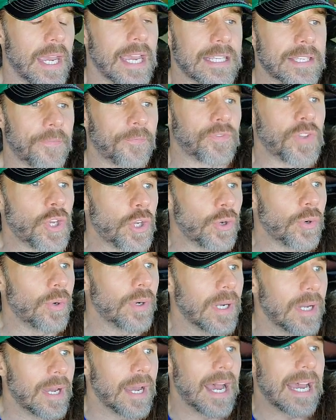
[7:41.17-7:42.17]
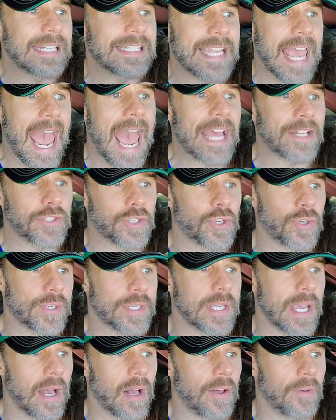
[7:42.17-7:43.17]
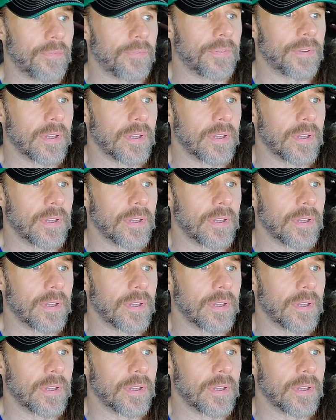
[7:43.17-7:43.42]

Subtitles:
is if you attach yourself